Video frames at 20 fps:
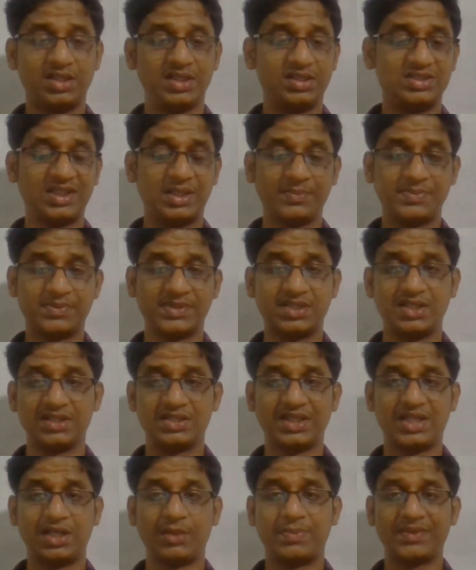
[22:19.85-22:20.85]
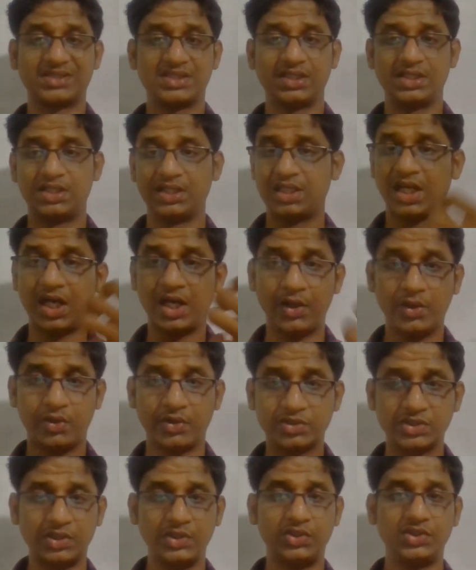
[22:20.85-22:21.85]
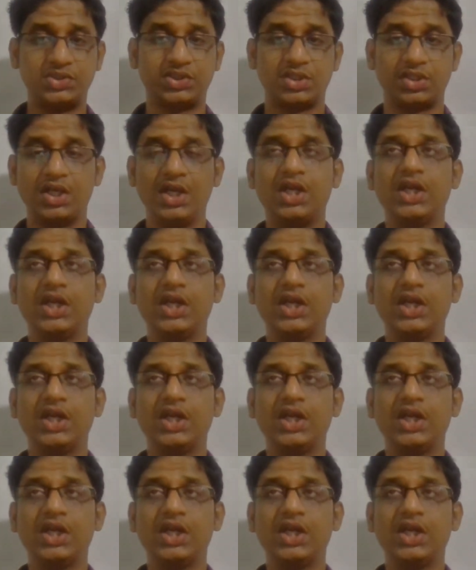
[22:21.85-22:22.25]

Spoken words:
substance that present in the unknown solution.